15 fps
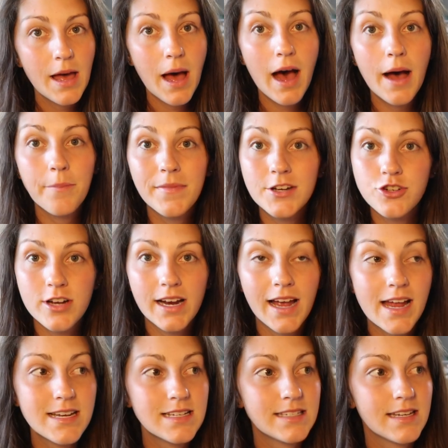The trick
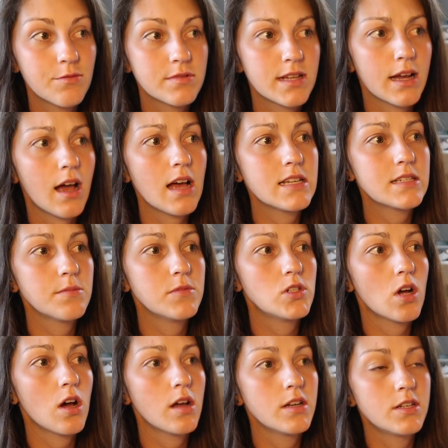I just did was I got some
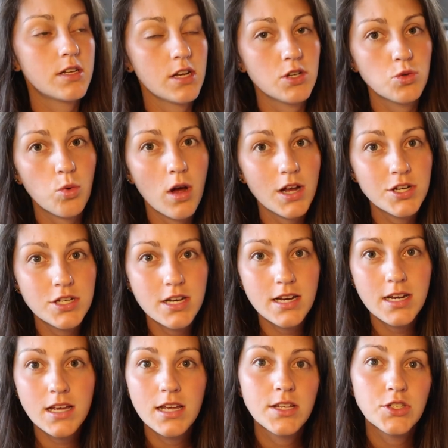Dawn dishwashing